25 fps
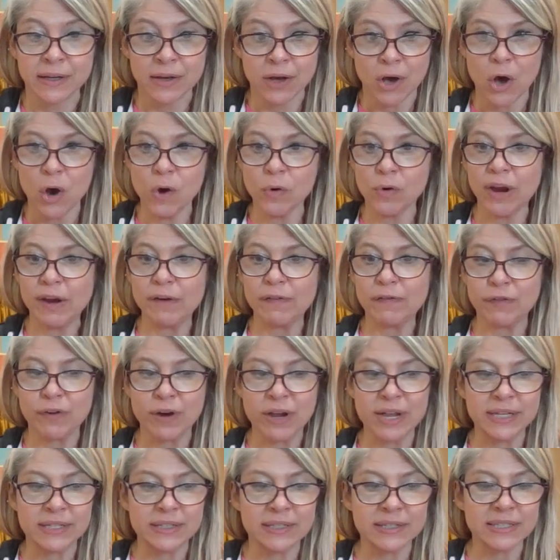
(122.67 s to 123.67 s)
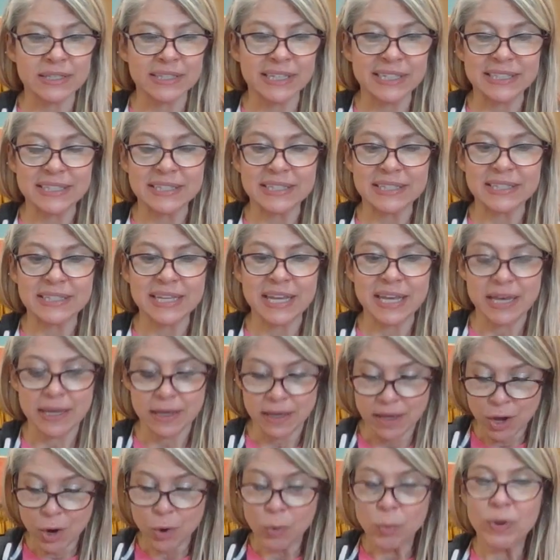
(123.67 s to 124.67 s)
All right, friends, let's
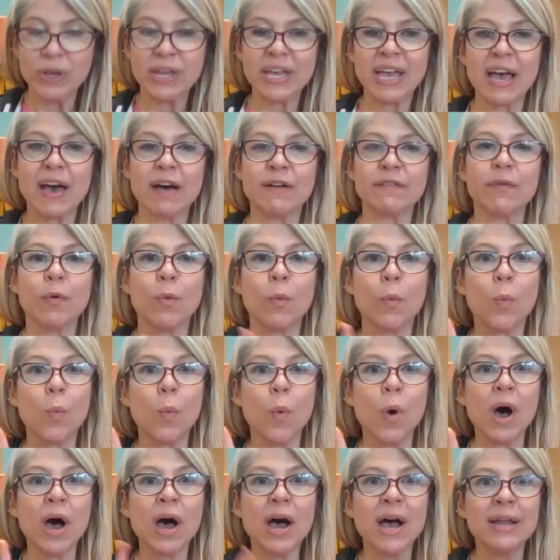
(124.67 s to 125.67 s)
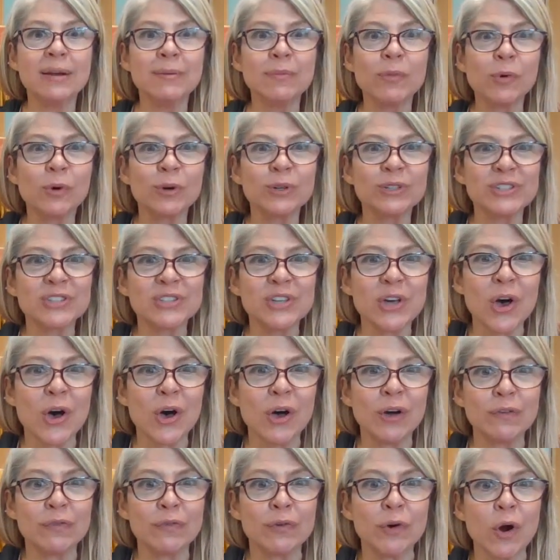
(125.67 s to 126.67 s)
see. We have one more
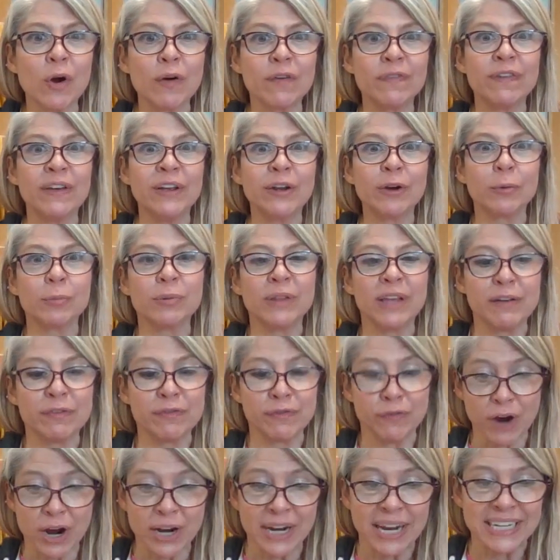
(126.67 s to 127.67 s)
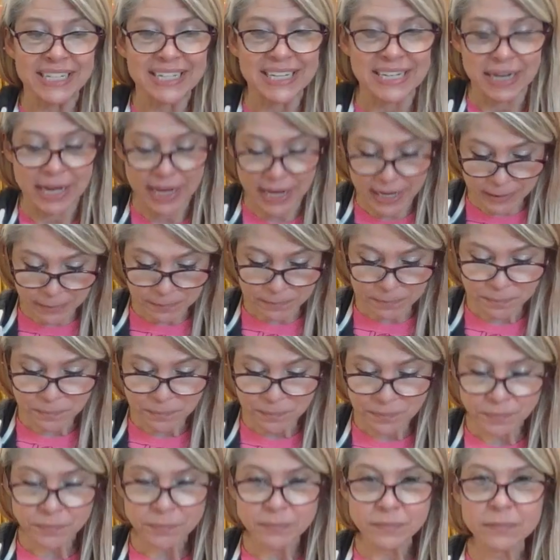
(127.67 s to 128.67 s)
song for our Fingerplay Friday today.
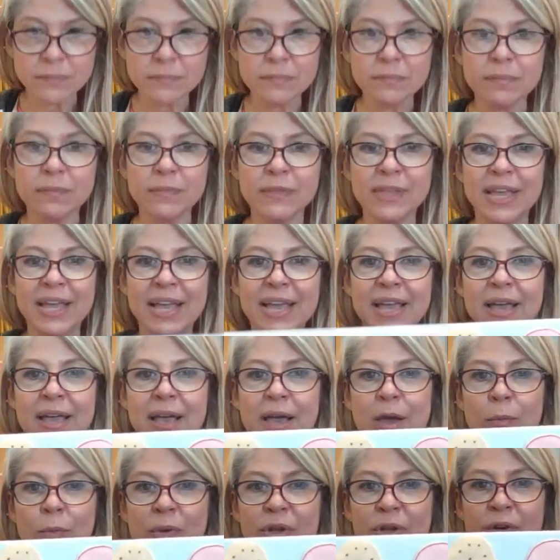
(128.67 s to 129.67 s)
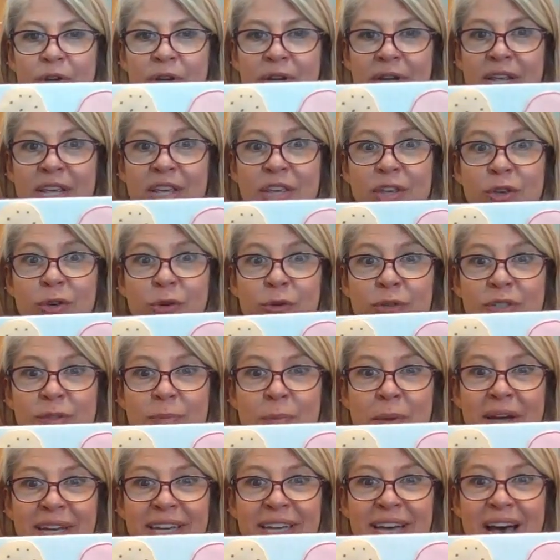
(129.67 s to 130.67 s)
And we are going to use
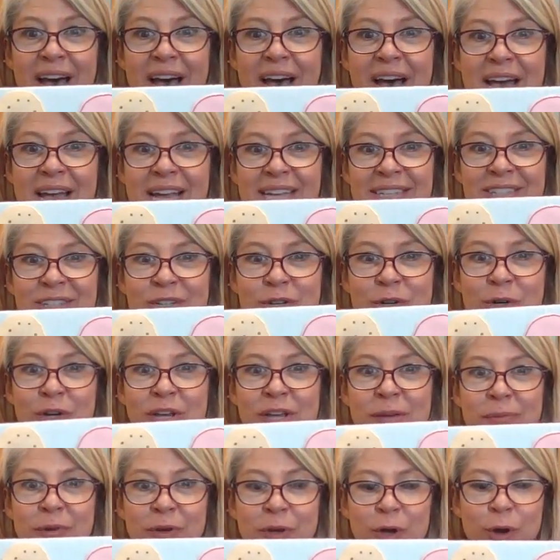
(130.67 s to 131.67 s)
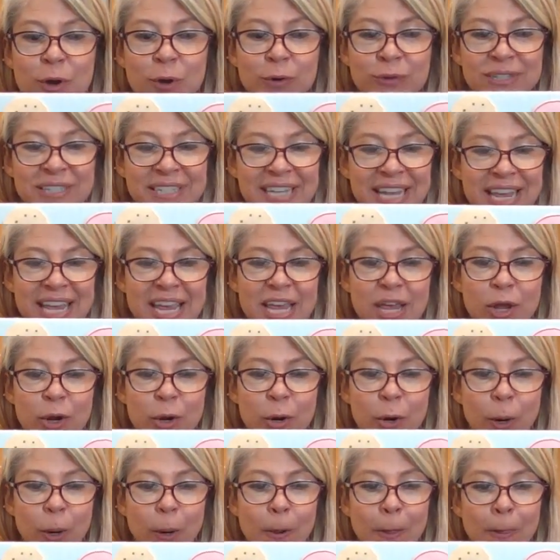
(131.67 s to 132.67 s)
my ice cream cones
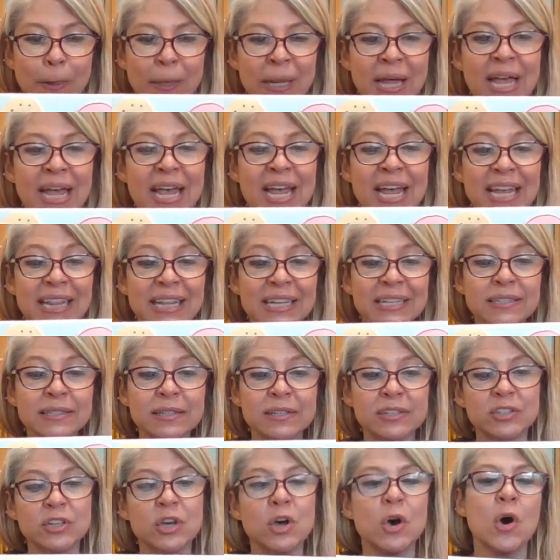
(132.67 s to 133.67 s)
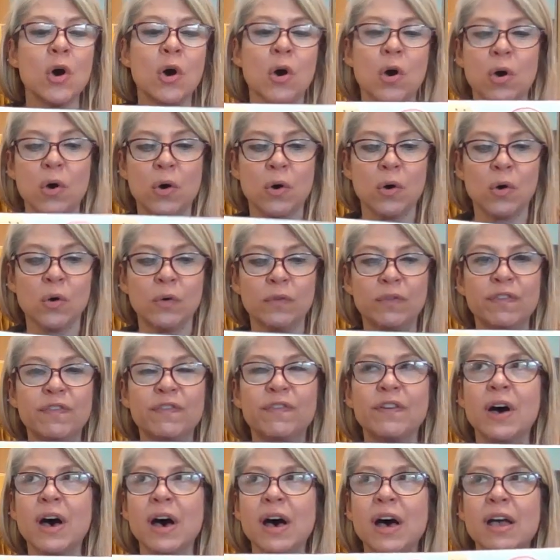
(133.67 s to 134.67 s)
here. And this is called
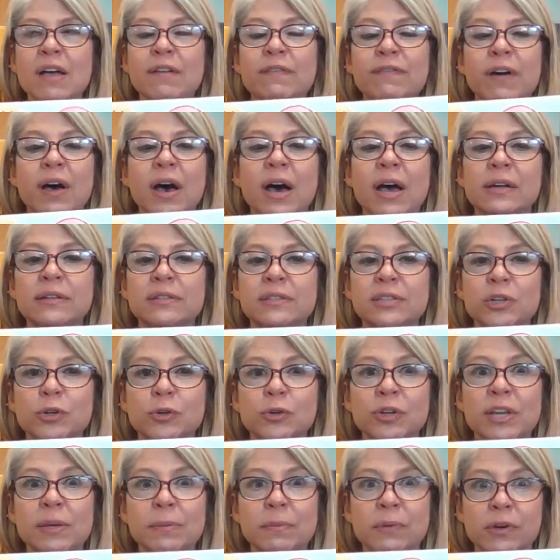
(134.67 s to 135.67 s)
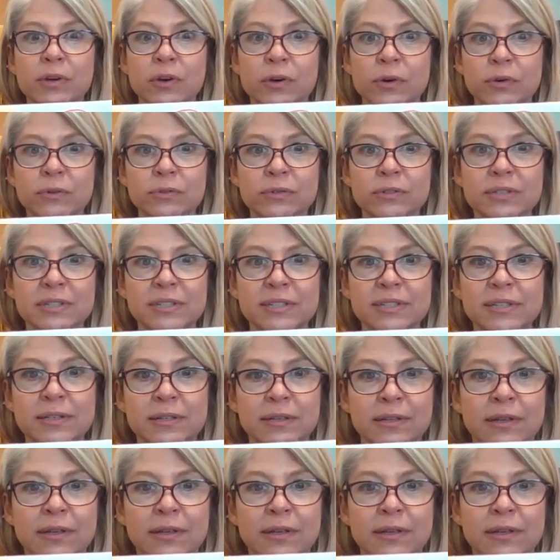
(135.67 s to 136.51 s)
Five Ice Cream Cones.